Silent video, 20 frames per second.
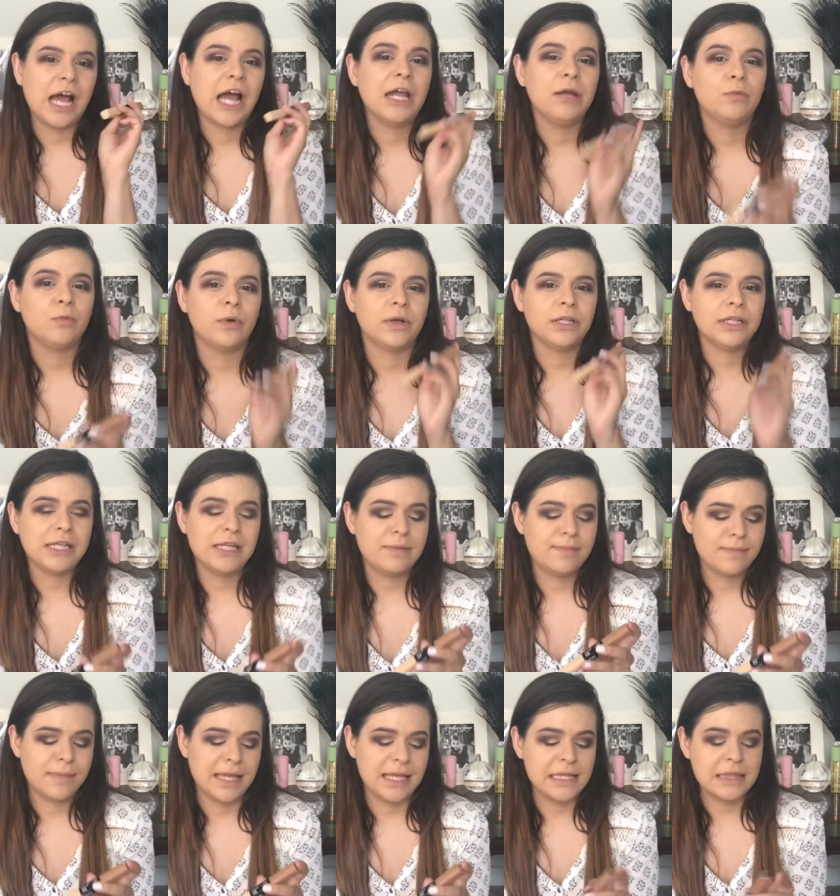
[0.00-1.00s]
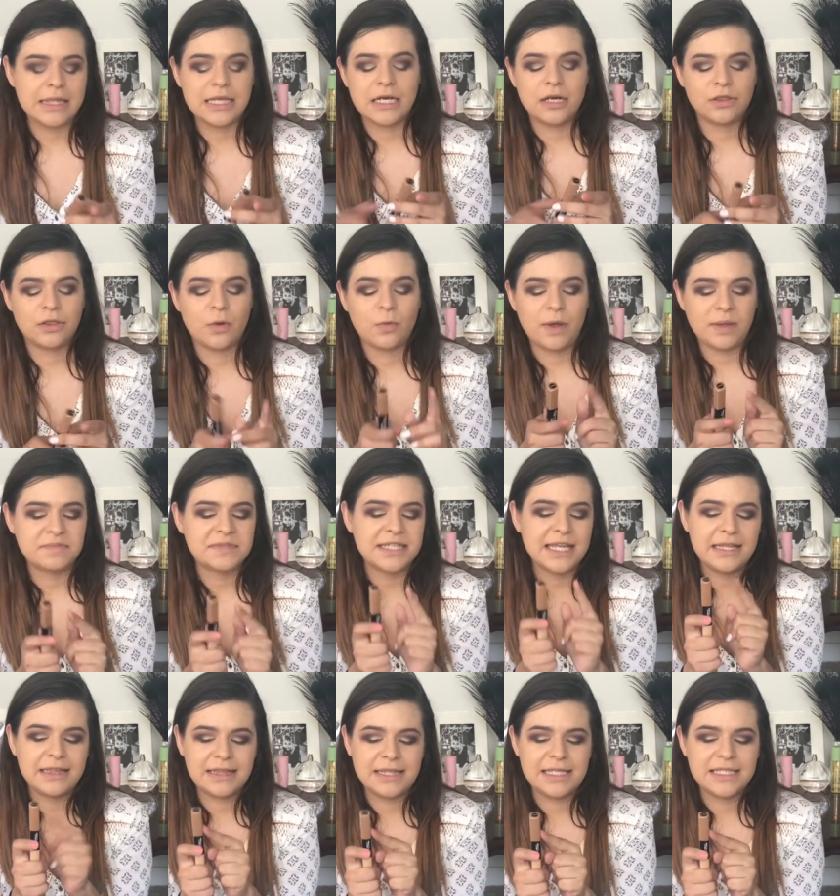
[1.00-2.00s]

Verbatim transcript: I will admit that on the website,